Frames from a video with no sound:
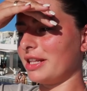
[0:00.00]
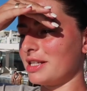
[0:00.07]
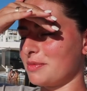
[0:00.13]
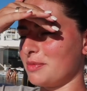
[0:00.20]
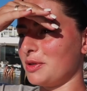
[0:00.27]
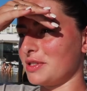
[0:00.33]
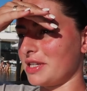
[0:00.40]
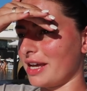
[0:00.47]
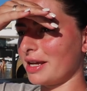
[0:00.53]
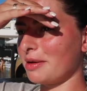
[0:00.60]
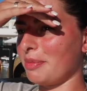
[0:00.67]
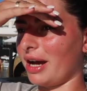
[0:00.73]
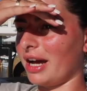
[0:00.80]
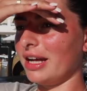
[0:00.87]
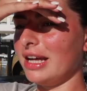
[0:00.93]
by this music,
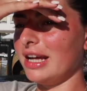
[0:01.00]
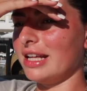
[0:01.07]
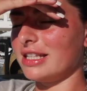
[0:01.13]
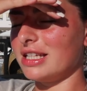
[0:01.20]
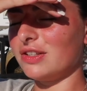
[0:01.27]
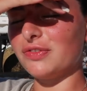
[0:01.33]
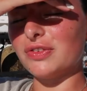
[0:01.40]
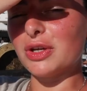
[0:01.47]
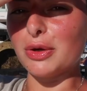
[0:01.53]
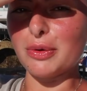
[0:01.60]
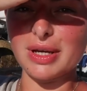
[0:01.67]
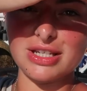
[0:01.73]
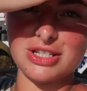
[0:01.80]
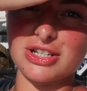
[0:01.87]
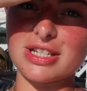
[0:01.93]
but this view
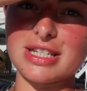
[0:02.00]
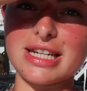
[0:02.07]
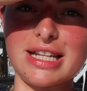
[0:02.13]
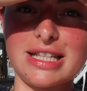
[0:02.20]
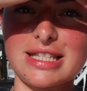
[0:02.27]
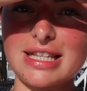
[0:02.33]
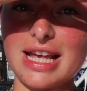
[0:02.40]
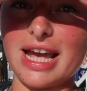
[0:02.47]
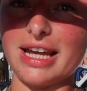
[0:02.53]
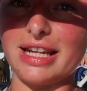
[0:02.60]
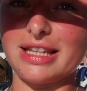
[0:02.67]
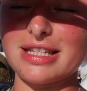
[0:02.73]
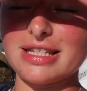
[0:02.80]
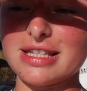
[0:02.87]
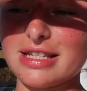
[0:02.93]
is just insane. This is